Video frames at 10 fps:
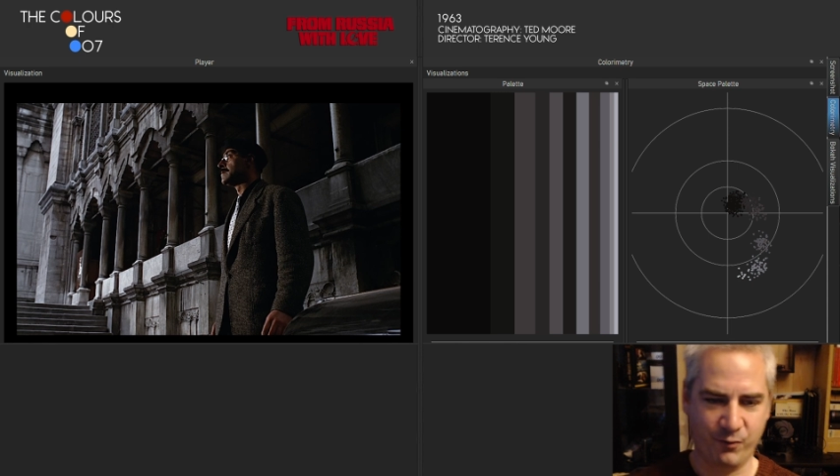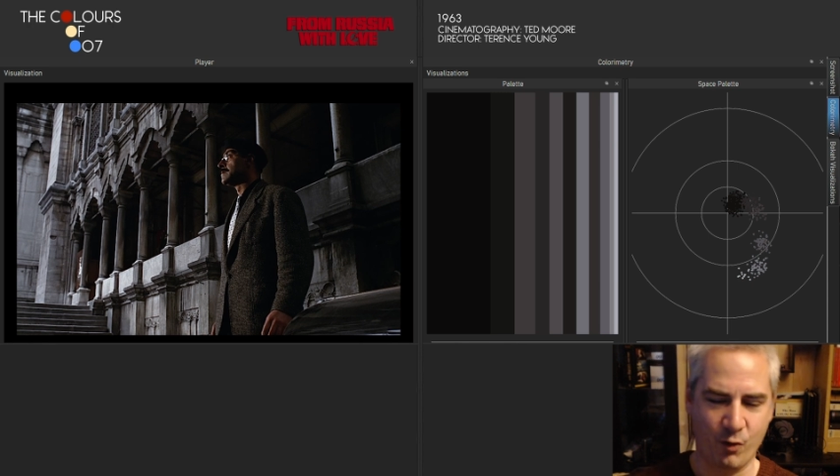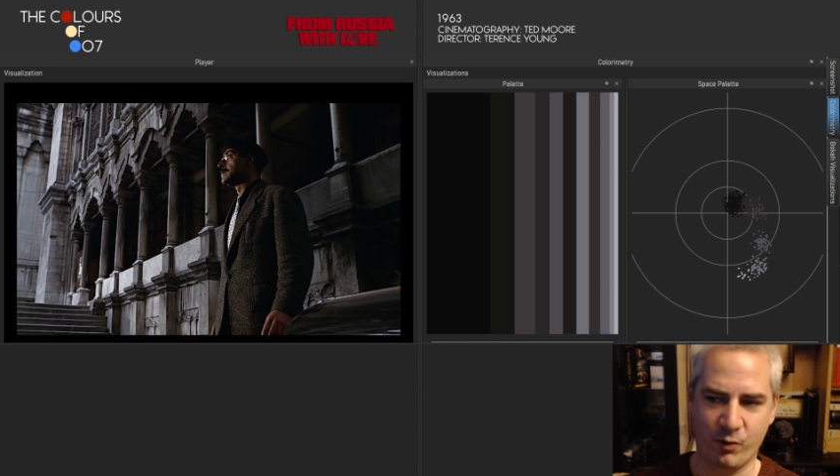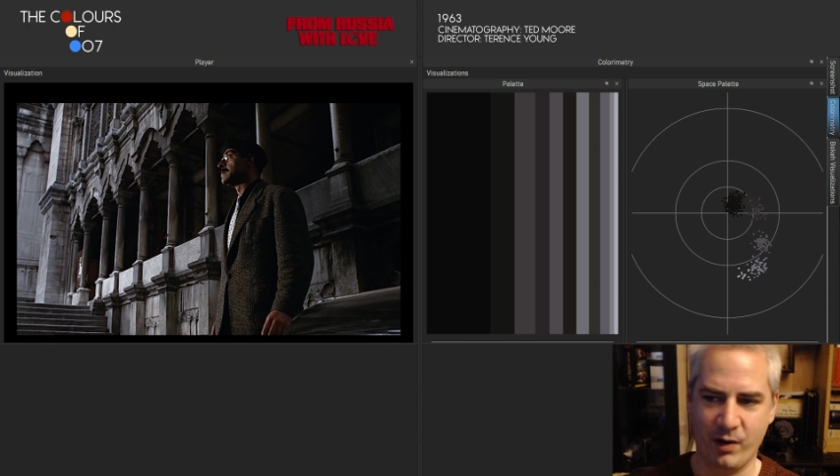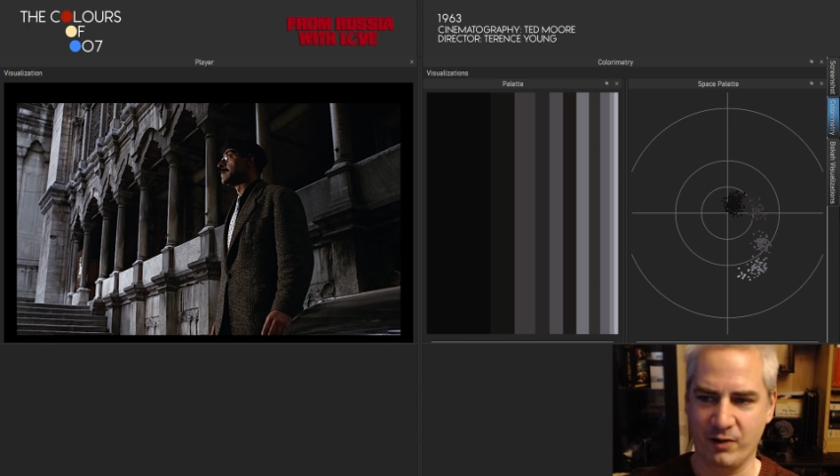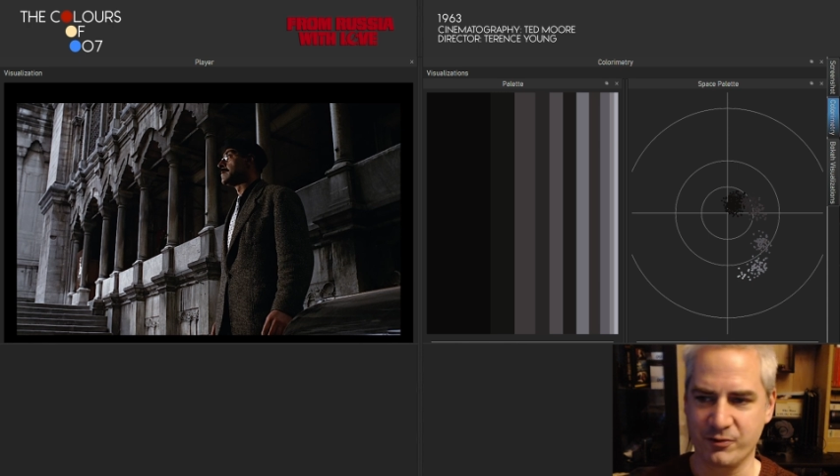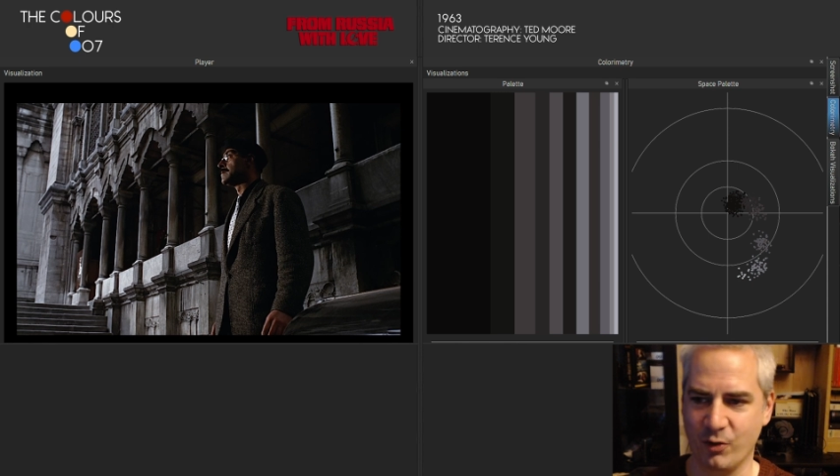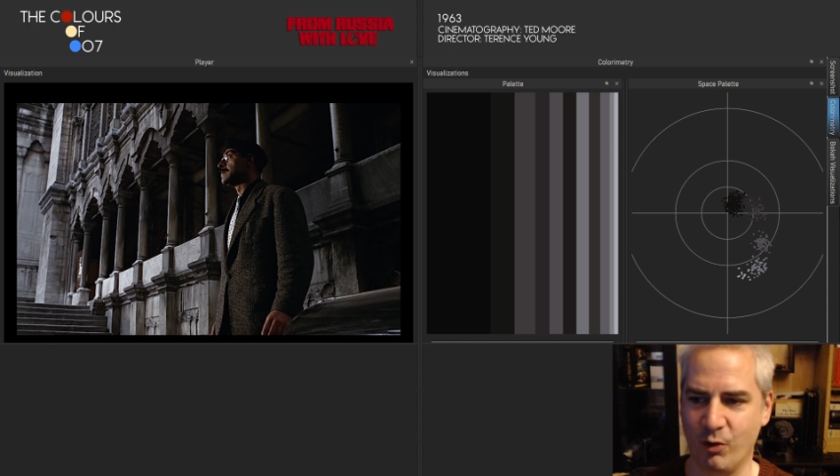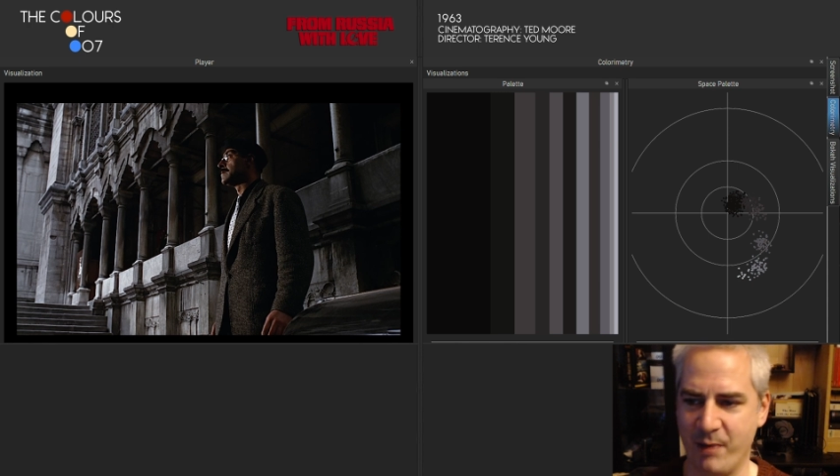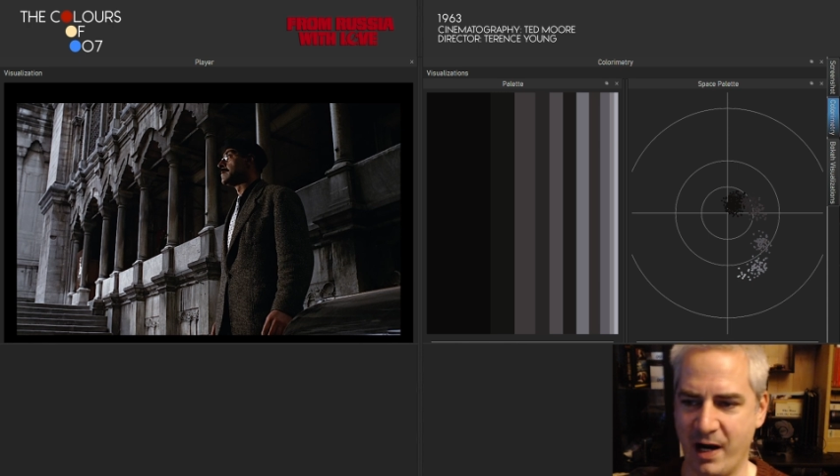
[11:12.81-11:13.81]
foreground
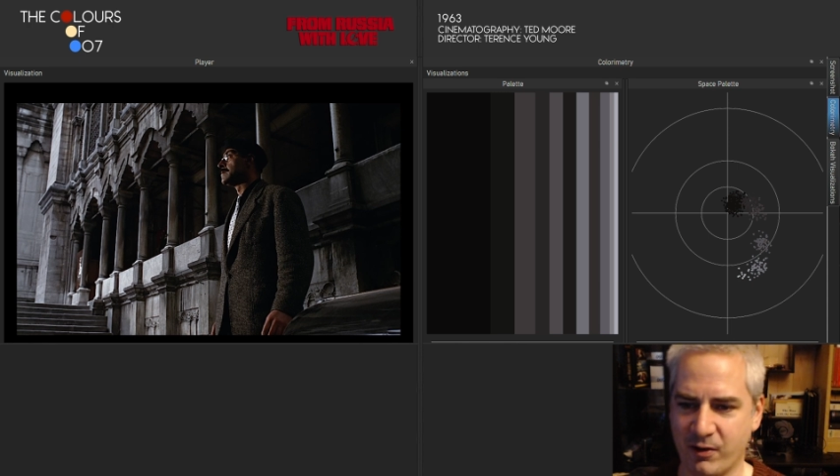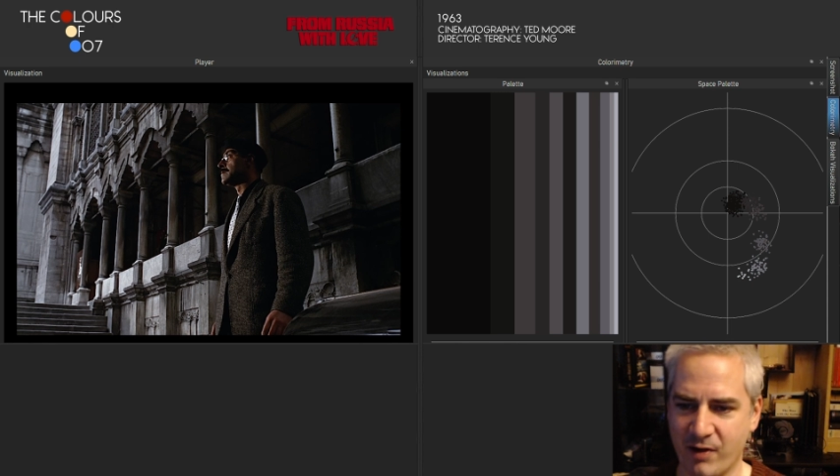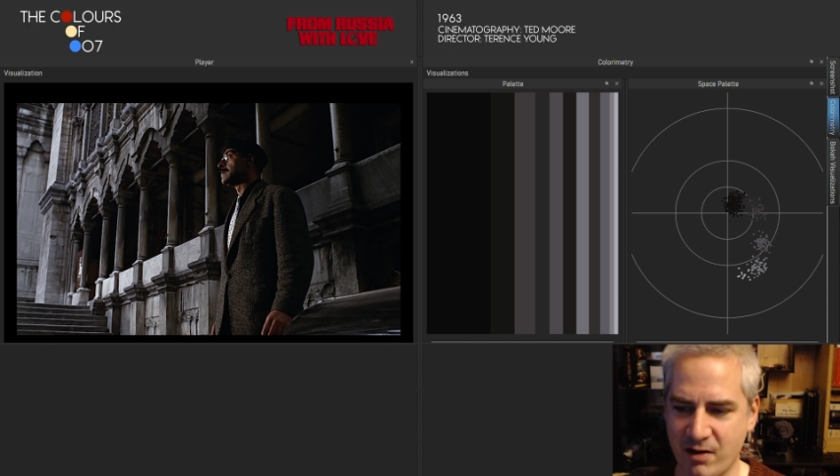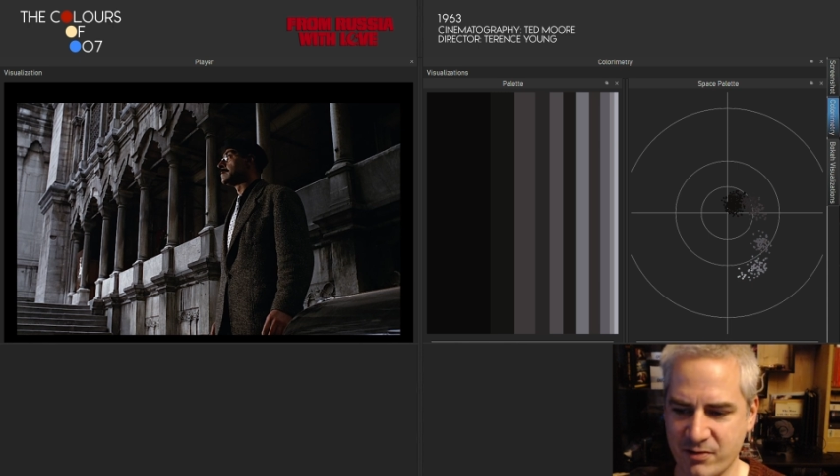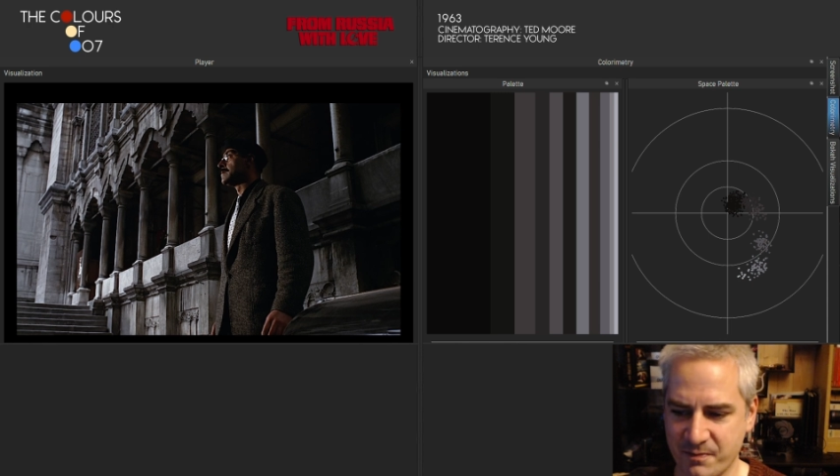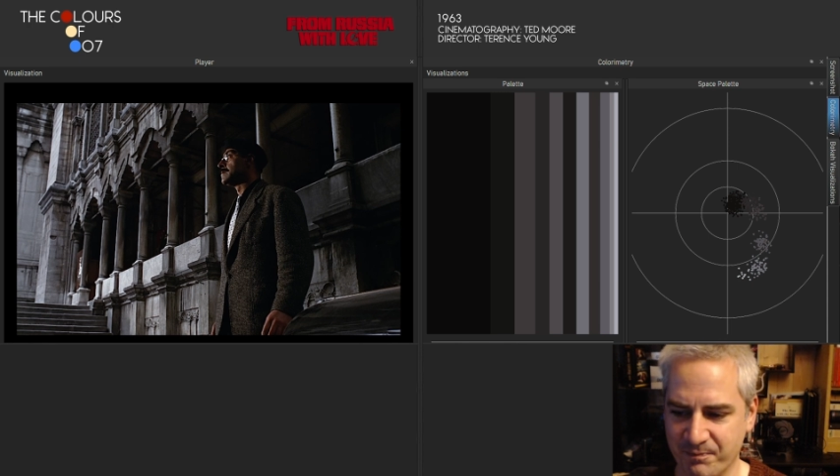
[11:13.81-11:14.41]
or background.